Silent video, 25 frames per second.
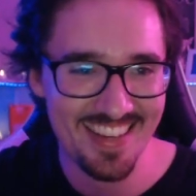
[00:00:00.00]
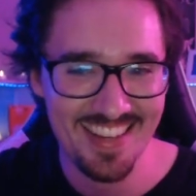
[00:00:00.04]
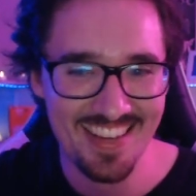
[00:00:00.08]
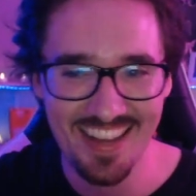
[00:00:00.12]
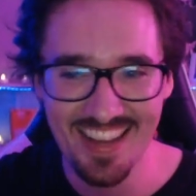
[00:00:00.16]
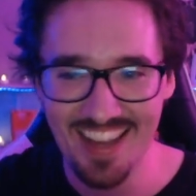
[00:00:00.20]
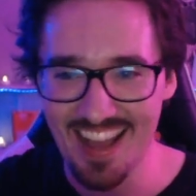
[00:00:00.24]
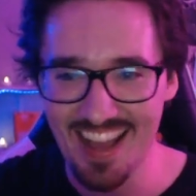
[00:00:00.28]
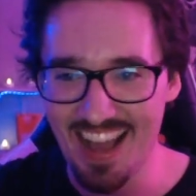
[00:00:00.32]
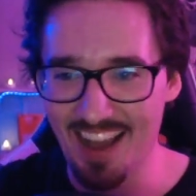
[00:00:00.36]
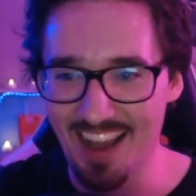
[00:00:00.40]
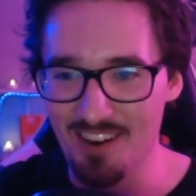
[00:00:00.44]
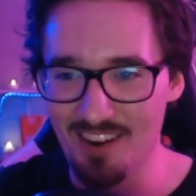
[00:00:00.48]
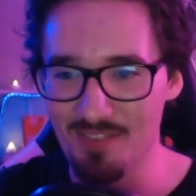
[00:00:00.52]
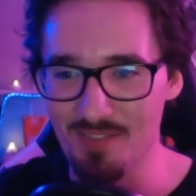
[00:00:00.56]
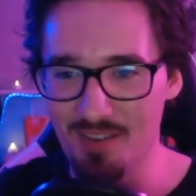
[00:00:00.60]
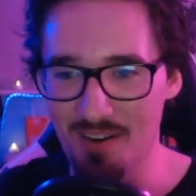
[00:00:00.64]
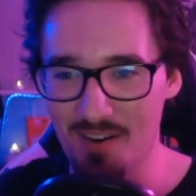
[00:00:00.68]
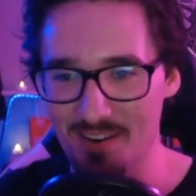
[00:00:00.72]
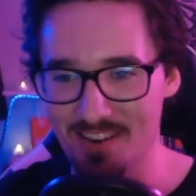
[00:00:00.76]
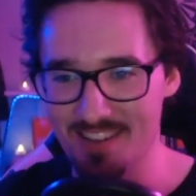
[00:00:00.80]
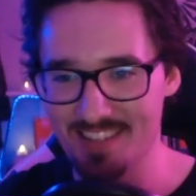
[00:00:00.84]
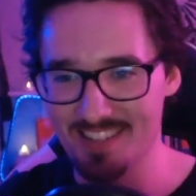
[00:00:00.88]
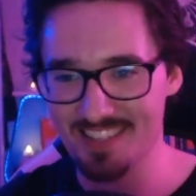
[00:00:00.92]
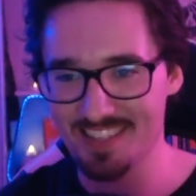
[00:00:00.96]
How
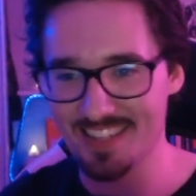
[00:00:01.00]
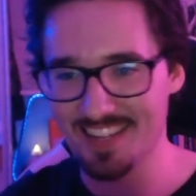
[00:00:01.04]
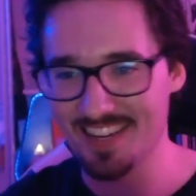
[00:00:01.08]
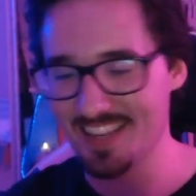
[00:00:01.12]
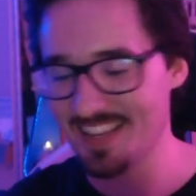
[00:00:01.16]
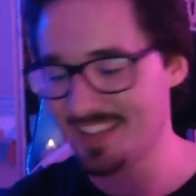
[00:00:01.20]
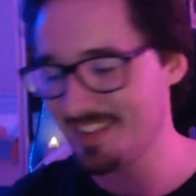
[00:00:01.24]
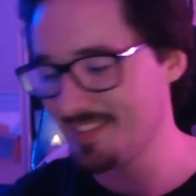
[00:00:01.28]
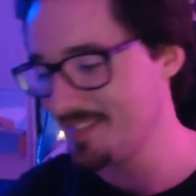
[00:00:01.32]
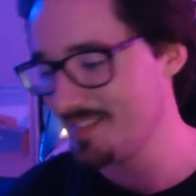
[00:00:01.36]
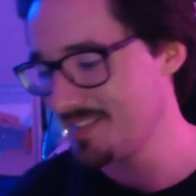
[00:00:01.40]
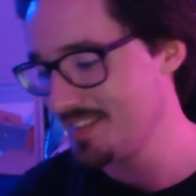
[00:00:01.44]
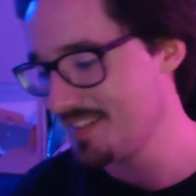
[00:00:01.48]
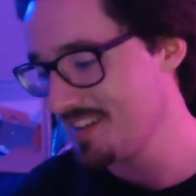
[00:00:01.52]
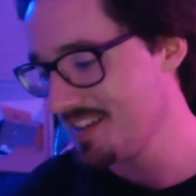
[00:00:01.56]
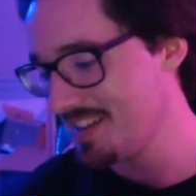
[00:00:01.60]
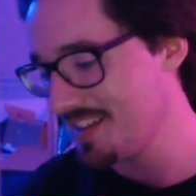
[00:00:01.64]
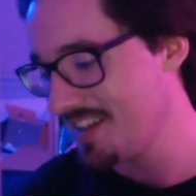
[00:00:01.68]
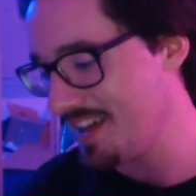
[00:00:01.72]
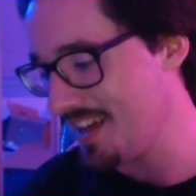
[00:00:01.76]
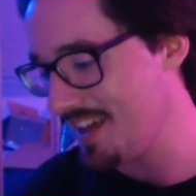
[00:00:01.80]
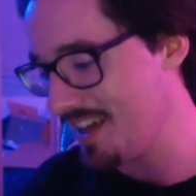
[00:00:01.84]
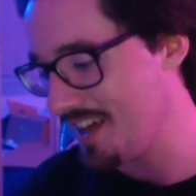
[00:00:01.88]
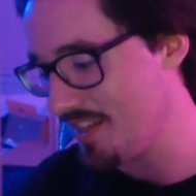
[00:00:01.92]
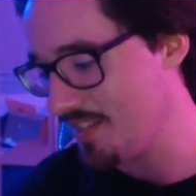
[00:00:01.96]
very silly.
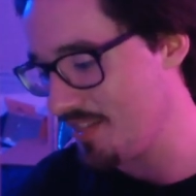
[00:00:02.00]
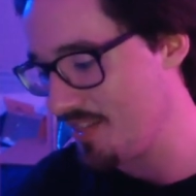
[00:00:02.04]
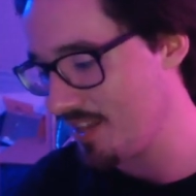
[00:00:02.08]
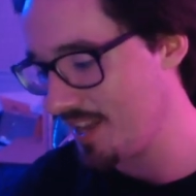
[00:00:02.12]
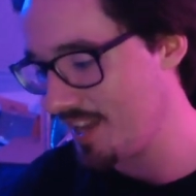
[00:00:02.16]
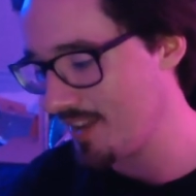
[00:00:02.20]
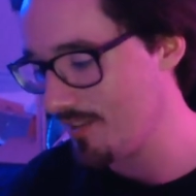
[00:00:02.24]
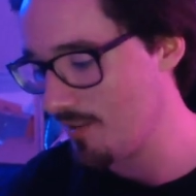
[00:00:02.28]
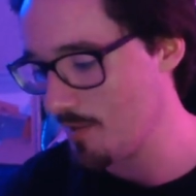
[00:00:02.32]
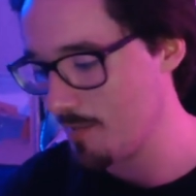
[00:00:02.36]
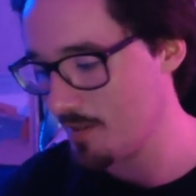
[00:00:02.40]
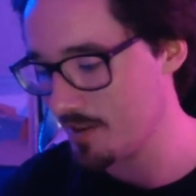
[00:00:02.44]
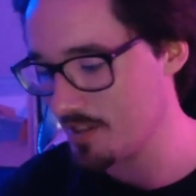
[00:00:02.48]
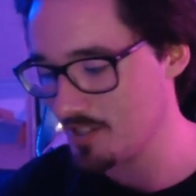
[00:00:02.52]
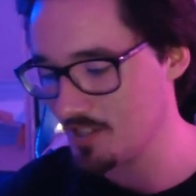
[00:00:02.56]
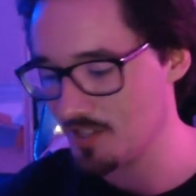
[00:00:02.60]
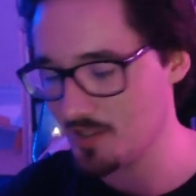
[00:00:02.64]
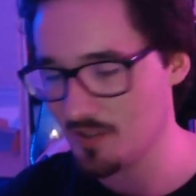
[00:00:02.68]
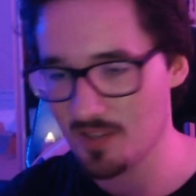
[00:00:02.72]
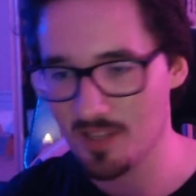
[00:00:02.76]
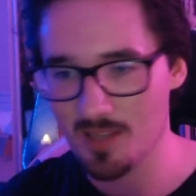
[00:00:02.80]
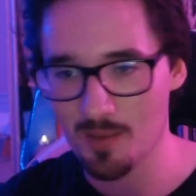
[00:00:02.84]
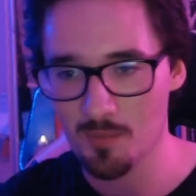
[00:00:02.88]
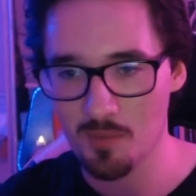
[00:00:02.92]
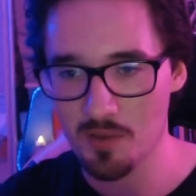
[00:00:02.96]
Thank you very much to
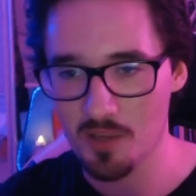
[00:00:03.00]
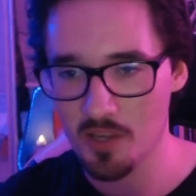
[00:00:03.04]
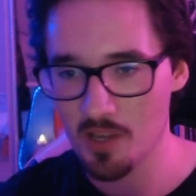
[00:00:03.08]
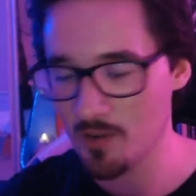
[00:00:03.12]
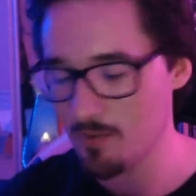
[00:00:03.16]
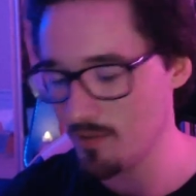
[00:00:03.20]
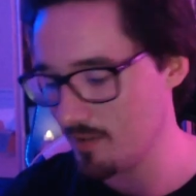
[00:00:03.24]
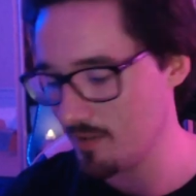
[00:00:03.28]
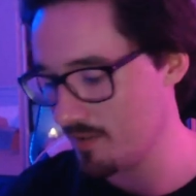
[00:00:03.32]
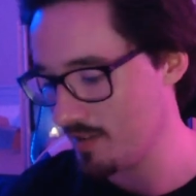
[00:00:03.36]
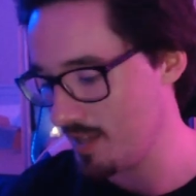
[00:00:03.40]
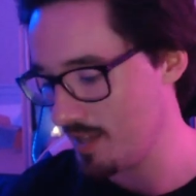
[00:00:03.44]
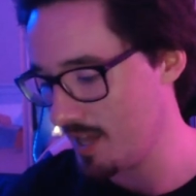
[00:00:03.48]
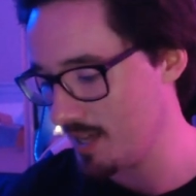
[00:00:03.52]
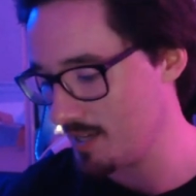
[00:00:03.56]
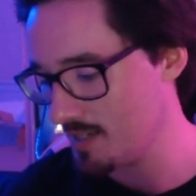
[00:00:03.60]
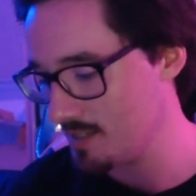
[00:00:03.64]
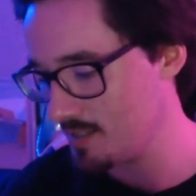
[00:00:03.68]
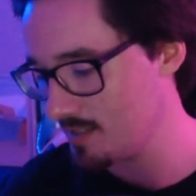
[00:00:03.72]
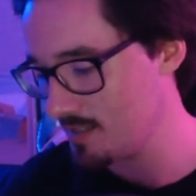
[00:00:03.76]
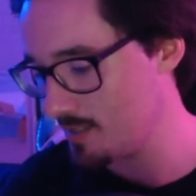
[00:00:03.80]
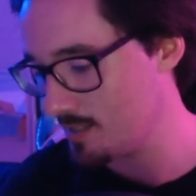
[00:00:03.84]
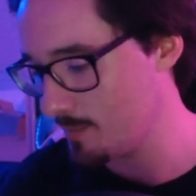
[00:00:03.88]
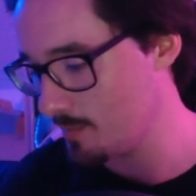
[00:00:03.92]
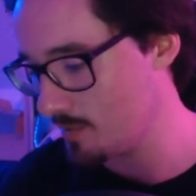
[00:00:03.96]
Kimpy Ovi for that
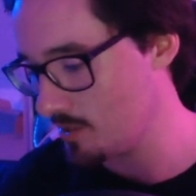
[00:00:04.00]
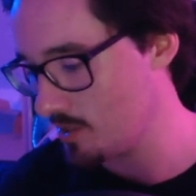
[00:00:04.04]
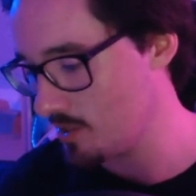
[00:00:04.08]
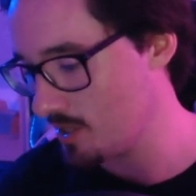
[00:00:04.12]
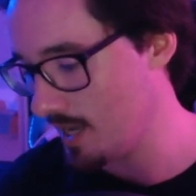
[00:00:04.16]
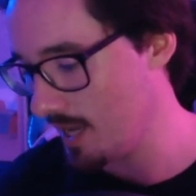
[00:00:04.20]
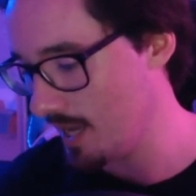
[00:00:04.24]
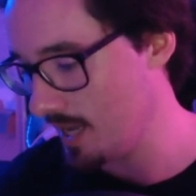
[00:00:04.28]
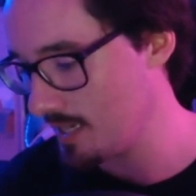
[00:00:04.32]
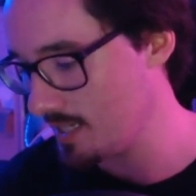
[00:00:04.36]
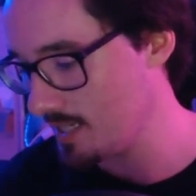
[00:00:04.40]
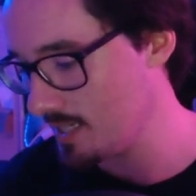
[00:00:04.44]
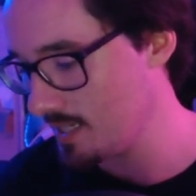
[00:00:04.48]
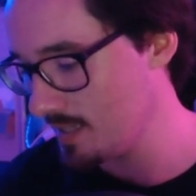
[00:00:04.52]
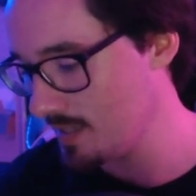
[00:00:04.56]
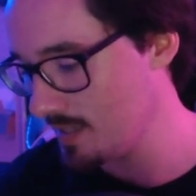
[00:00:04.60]
super chat.